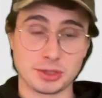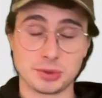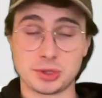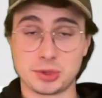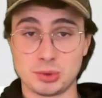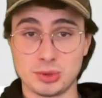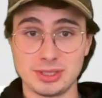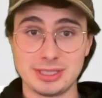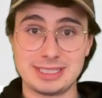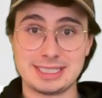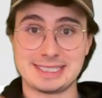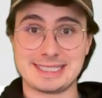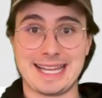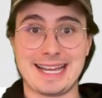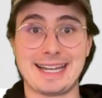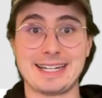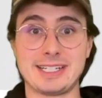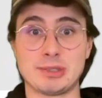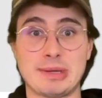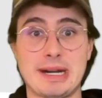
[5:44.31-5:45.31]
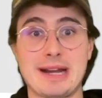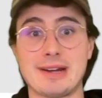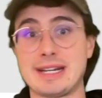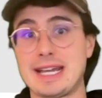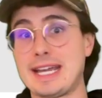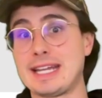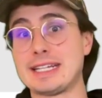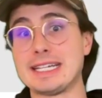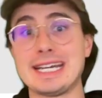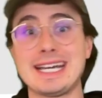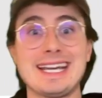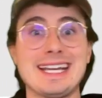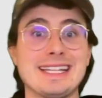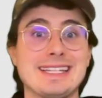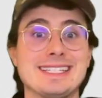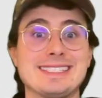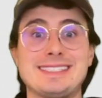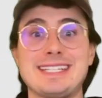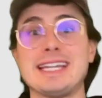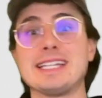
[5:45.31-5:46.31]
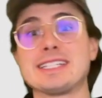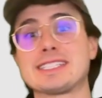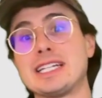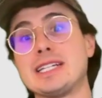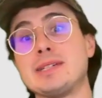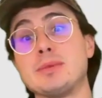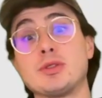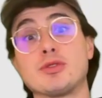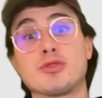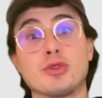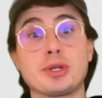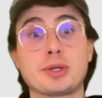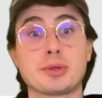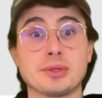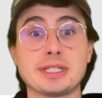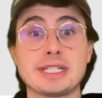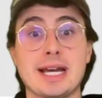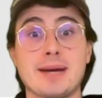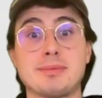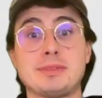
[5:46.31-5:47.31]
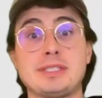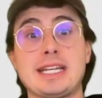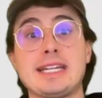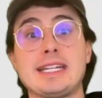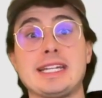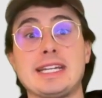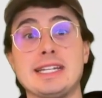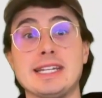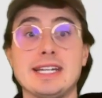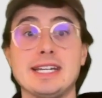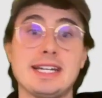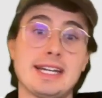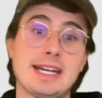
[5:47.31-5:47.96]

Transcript: So it's really designed around, hey, this data is going to be frequently updated,